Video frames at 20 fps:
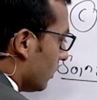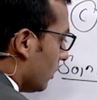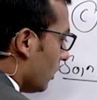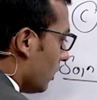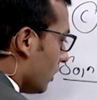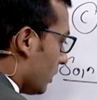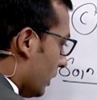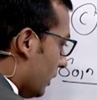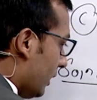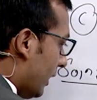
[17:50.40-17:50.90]

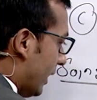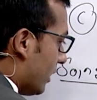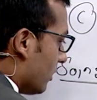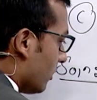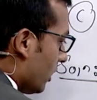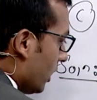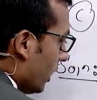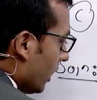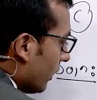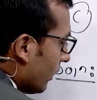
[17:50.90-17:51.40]
letter
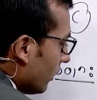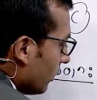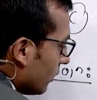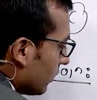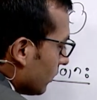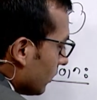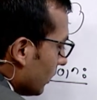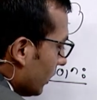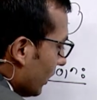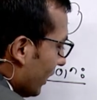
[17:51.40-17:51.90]
here
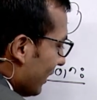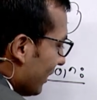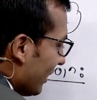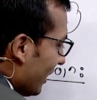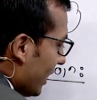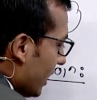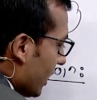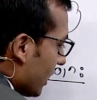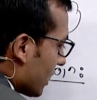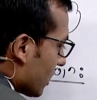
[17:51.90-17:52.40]
in
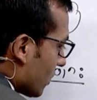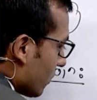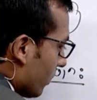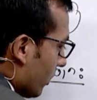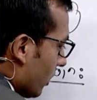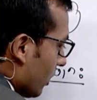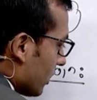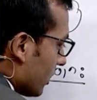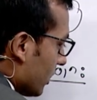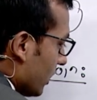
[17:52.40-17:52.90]
ax
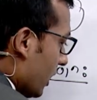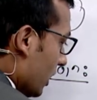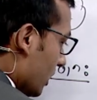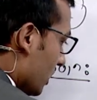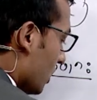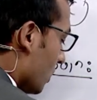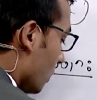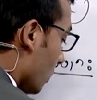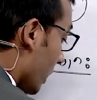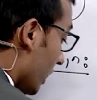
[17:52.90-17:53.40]
plus a
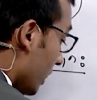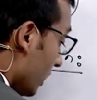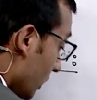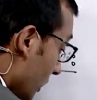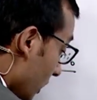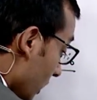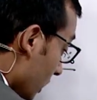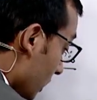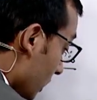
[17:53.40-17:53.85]
square. A